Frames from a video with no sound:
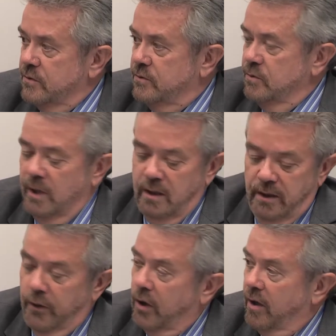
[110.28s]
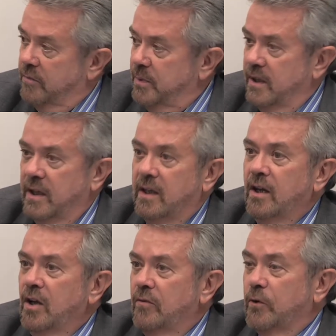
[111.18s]
to an
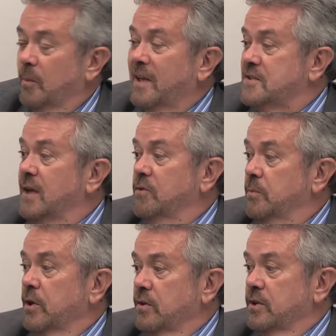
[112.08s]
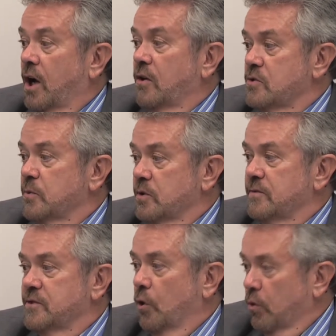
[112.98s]
RFP for about $7 billion worth
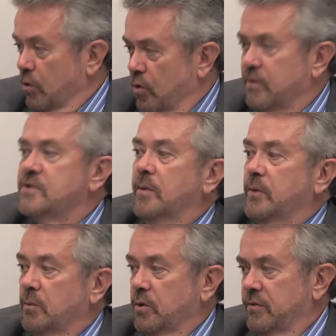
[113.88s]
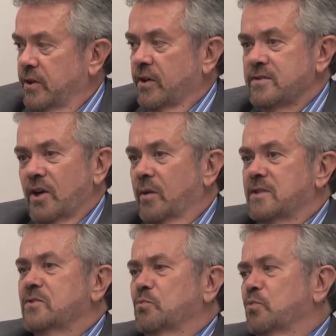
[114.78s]
of solar over some number of years. So
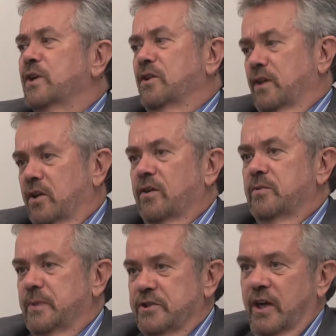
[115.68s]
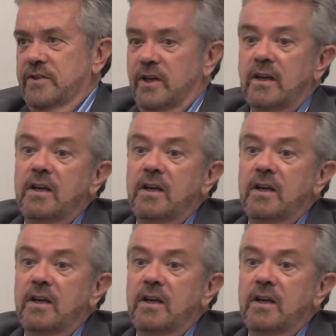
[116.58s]
it's really going to be changing.